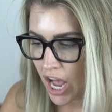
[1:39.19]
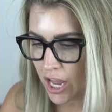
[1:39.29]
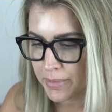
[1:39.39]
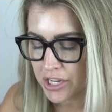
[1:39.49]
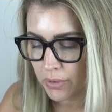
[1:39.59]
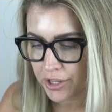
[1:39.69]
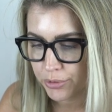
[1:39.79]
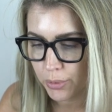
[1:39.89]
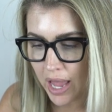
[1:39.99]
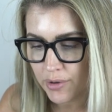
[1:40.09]
I'd be going
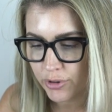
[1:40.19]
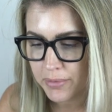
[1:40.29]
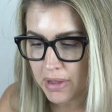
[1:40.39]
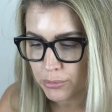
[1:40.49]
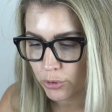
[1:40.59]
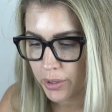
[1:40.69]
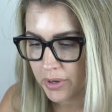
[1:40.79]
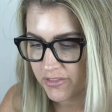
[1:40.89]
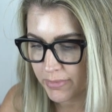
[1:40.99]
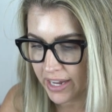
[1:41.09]
through every memory
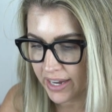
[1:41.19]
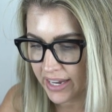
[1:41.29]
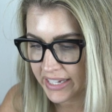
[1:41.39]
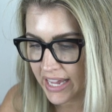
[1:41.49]
we've made,